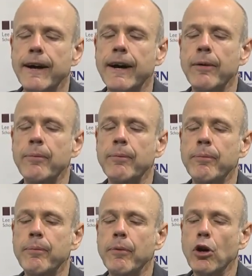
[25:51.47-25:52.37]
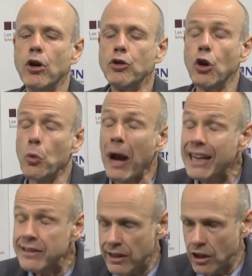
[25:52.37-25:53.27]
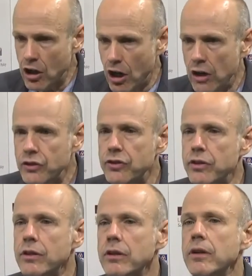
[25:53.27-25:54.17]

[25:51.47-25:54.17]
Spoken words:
The rising cost